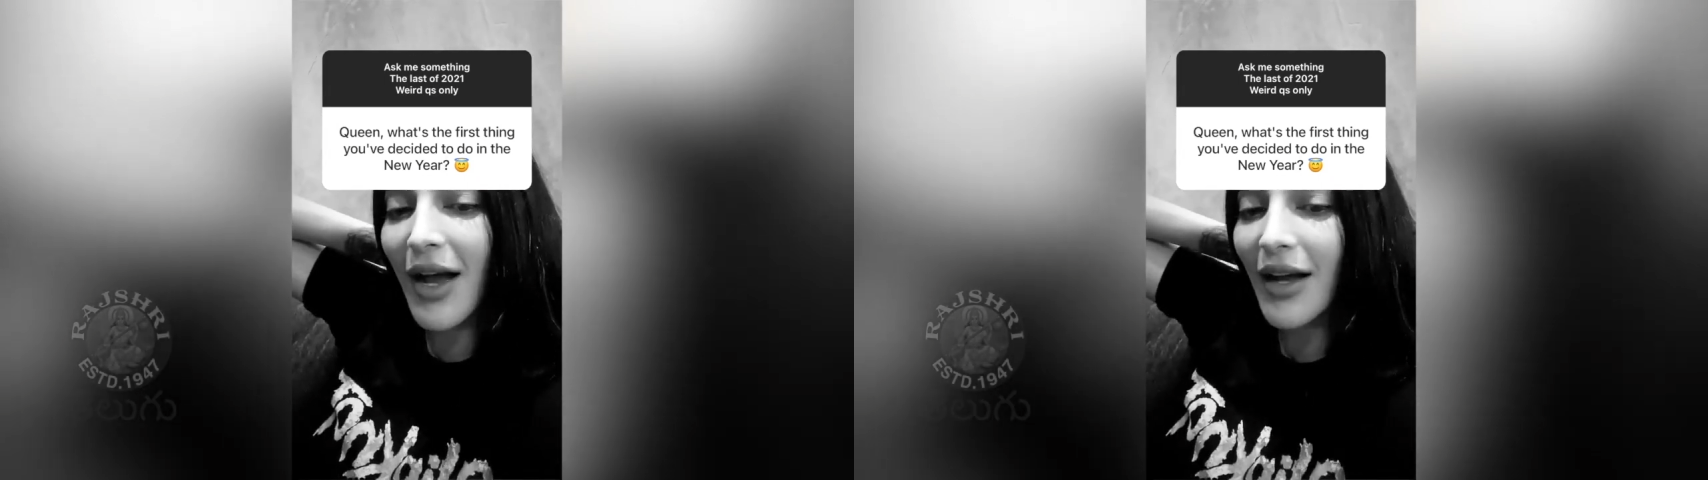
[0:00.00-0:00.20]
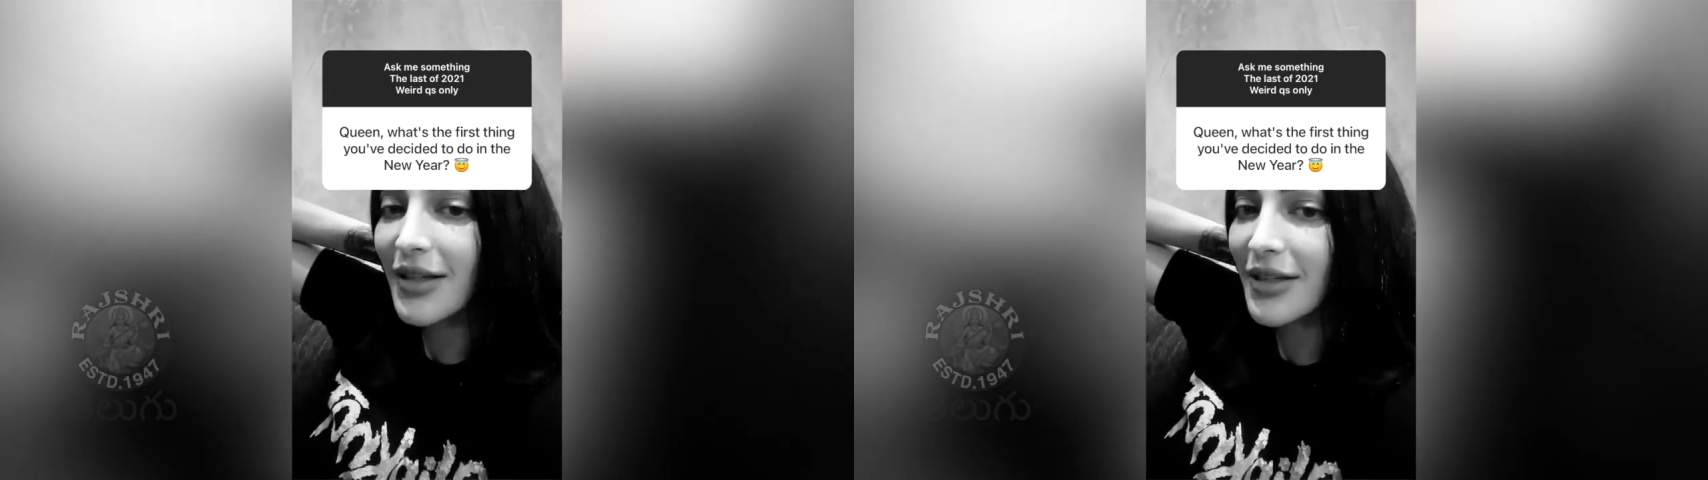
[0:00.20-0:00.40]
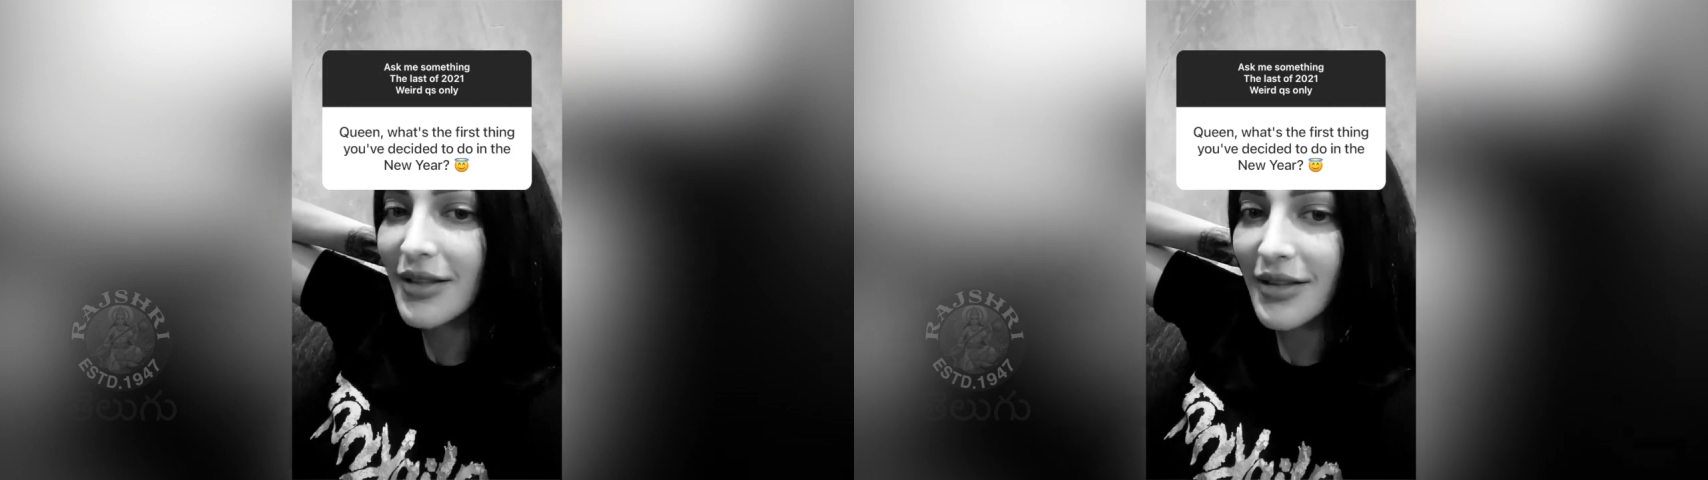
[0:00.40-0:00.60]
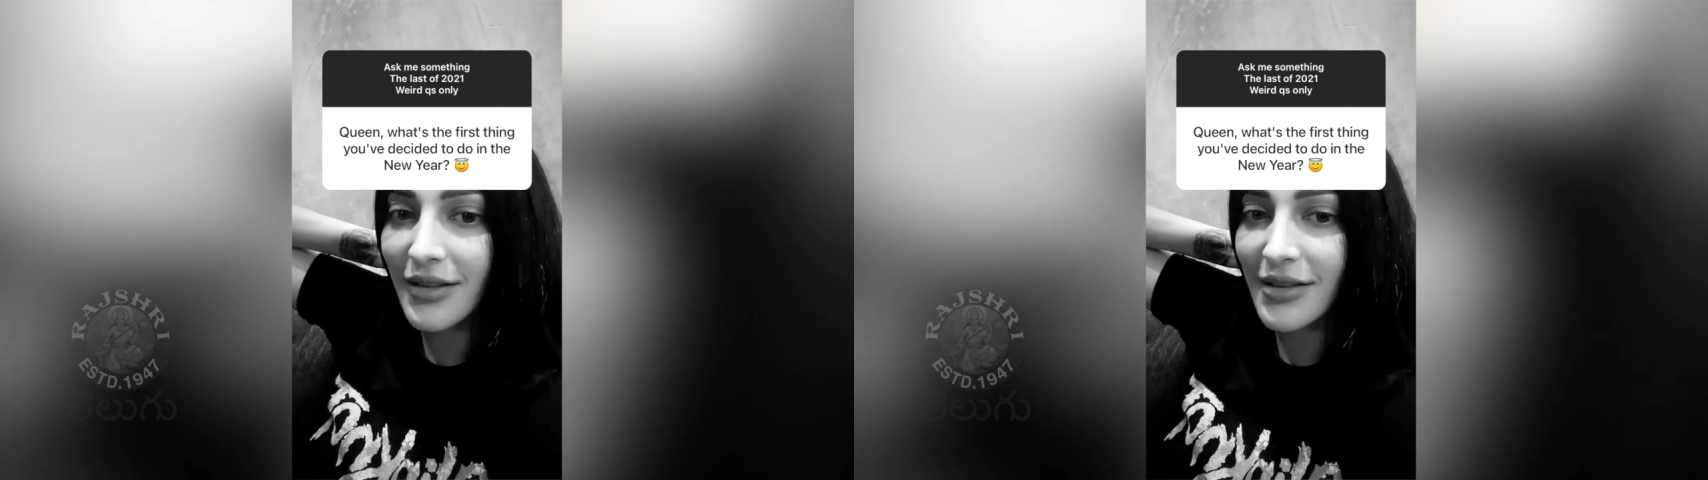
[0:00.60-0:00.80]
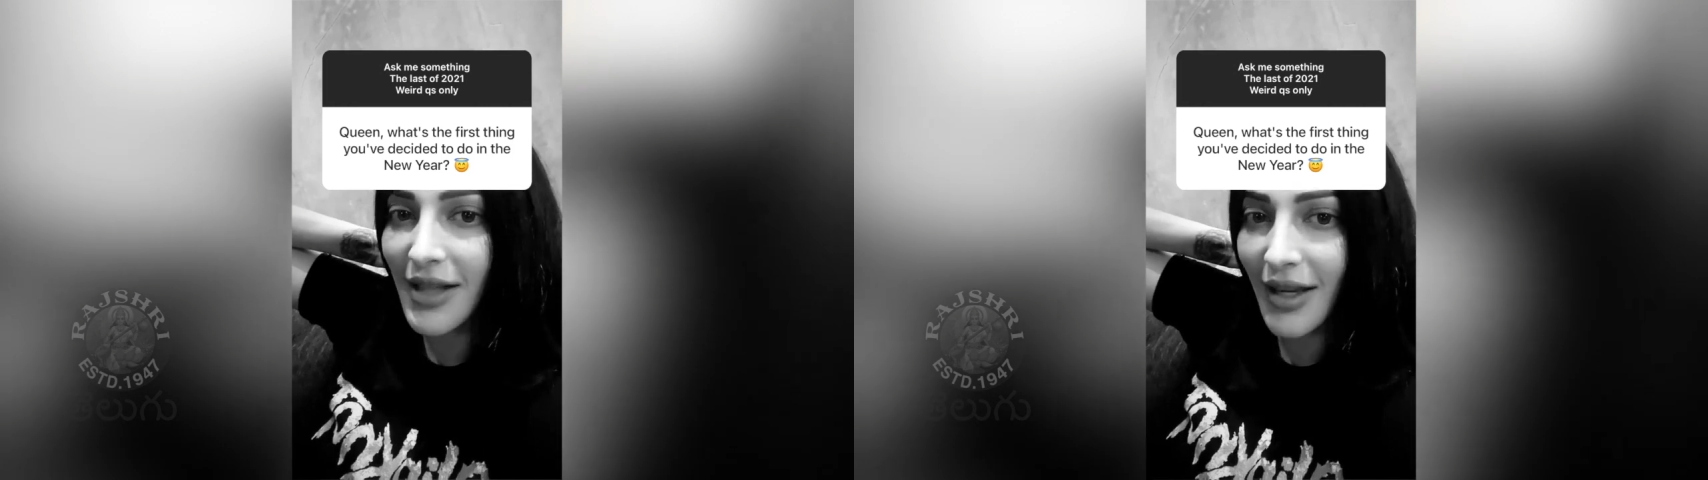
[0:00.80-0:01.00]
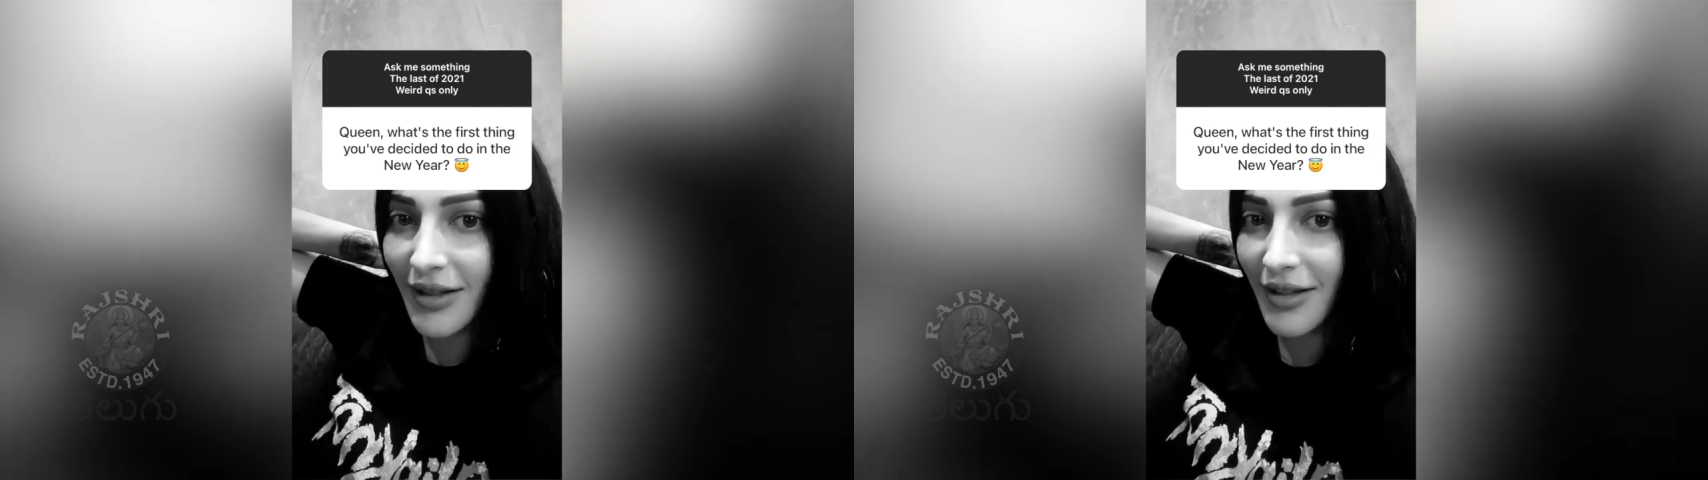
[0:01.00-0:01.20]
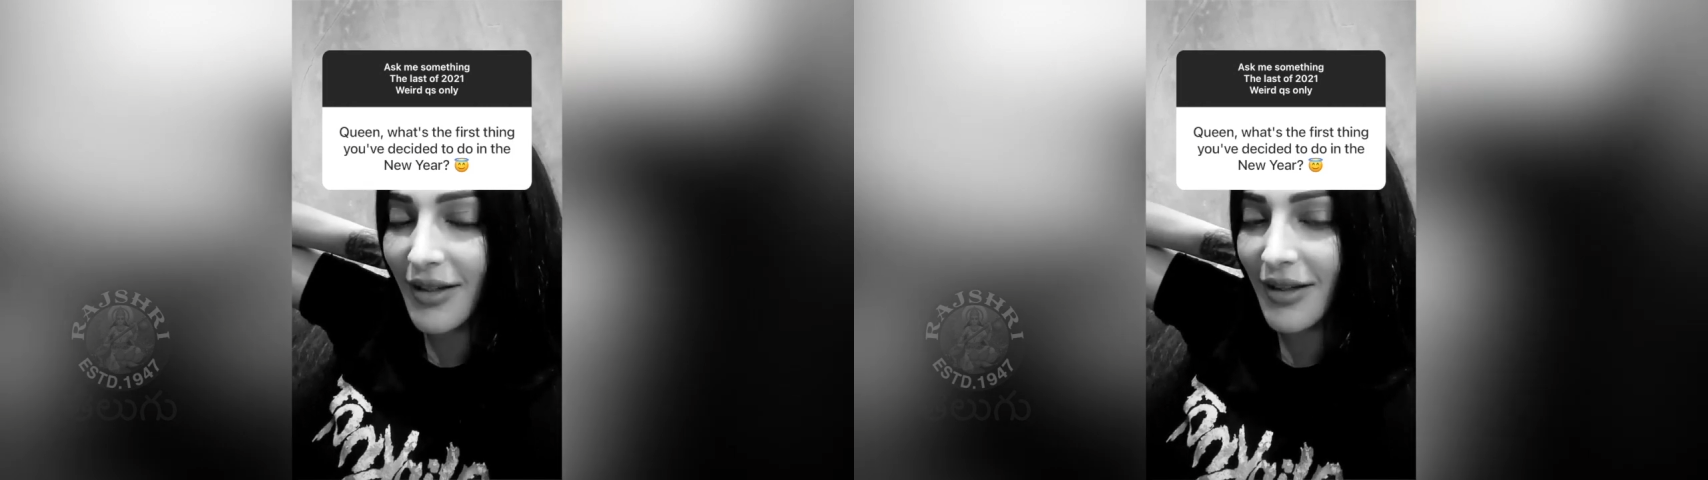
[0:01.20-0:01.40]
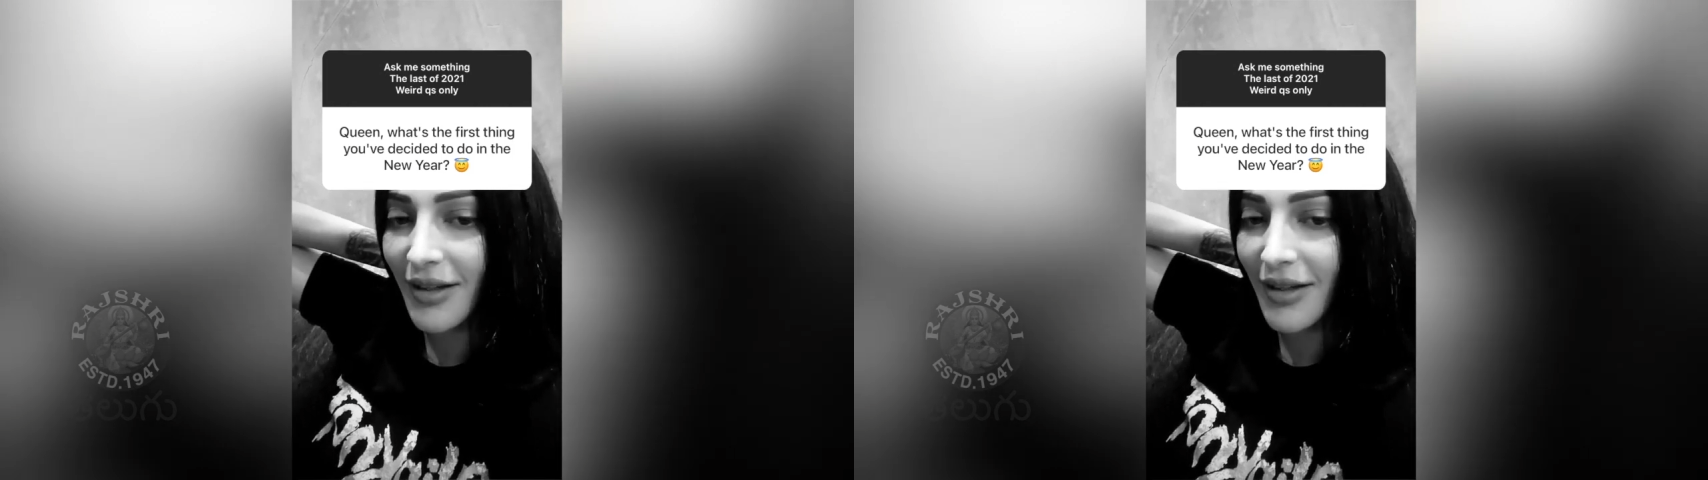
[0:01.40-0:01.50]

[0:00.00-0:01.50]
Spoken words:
back to set